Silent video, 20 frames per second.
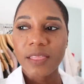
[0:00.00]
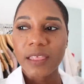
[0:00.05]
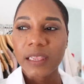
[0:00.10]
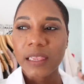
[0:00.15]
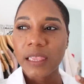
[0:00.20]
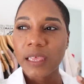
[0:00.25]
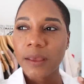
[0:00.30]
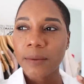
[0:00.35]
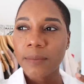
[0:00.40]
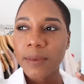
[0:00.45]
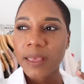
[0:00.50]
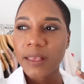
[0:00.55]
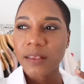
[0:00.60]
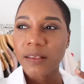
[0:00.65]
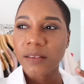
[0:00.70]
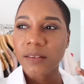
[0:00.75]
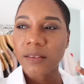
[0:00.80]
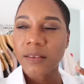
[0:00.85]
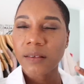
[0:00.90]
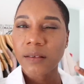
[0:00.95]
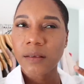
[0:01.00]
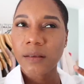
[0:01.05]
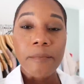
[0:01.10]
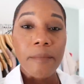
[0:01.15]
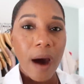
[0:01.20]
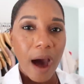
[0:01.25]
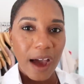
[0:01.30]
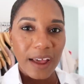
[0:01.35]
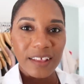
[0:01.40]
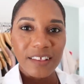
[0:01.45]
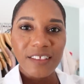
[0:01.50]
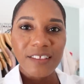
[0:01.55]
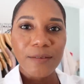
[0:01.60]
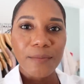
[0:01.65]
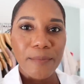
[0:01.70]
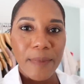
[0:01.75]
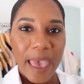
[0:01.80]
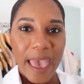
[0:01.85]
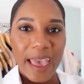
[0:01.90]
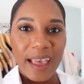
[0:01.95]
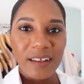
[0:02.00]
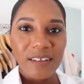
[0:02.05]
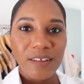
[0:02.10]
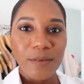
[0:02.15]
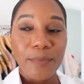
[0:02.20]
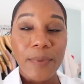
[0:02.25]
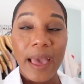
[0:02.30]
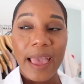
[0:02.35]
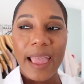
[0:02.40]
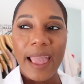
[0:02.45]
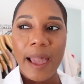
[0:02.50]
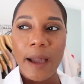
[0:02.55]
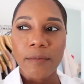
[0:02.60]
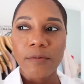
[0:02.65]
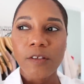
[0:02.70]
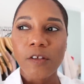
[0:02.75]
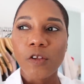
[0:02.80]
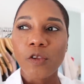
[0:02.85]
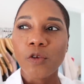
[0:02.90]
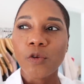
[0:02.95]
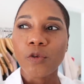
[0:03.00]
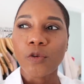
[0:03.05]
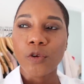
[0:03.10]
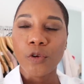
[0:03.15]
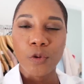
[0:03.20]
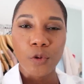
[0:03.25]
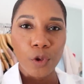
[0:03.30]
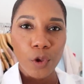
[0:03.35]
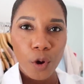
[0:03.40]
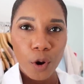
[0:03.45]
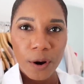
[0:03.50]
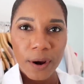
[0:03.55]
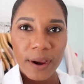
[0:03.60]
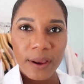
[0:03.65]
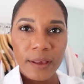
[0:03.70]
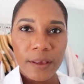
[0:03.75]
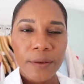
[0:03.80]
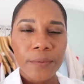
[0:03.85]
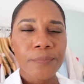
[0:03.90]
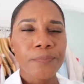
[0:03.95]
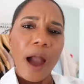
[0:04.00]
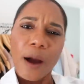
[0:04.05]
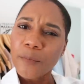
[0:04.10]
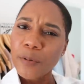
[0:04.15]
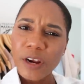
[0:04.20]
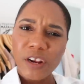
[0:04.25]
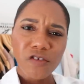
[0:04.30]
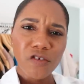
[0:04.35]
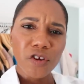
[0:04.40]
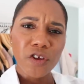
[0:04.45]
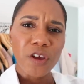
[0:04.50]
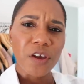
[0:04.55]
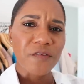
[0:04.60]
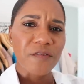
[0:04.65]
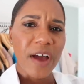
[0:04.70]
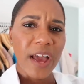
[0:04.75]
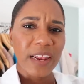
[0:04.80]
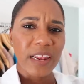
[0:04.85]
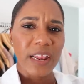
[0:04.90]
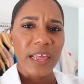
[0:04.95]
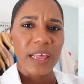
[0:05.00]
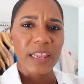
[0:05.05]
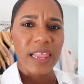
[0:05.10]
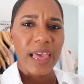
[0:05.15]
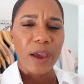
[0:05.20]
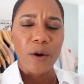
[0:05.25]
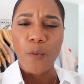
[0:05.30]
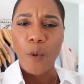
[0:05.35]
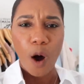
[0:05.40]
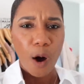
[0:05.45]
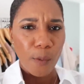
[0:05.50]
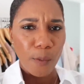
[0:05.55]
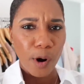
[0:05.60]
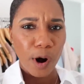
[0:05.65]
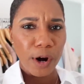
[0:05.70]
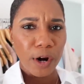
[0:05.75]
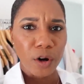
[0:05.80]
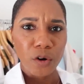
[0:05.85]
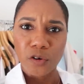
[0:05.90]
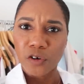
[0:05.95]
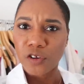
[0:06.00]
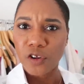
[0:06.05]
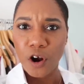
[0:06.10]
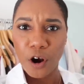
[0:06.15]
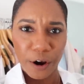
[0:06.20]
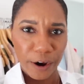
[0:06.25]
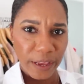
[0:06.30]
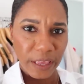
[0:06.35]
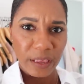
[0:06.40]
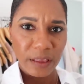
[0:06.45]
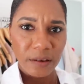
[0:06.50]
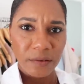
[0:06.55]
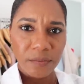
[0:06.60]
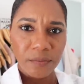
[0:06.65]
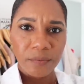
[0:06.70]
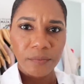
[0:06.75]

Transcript: The lip is Modest Matte by Absolute New York. I'm pretty sure you can find it at like Walmart or Target.